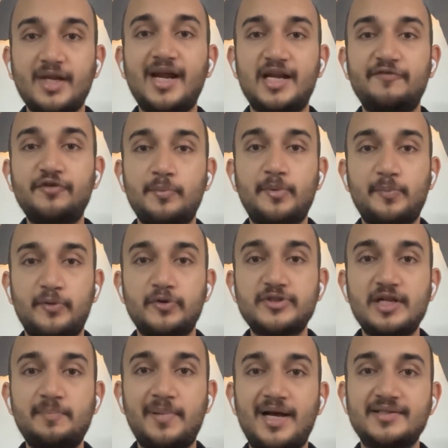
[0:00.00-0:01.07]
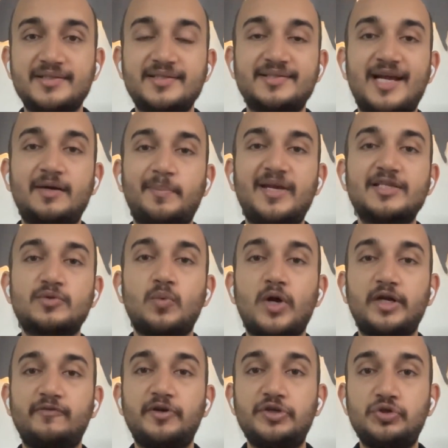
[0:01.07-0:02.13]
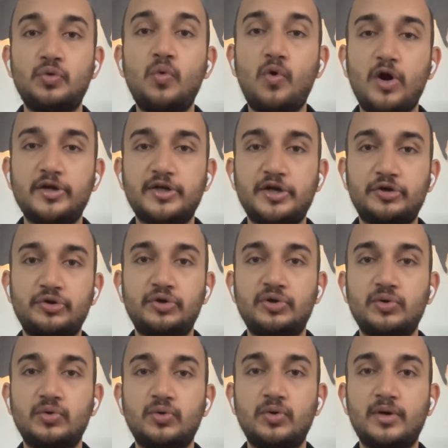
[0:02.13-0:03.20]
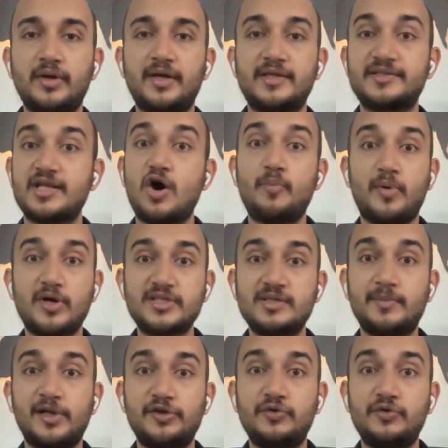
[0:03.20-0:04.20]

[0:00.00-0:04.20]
And if your proposal passes, that means whatever you wanted to do is now possible.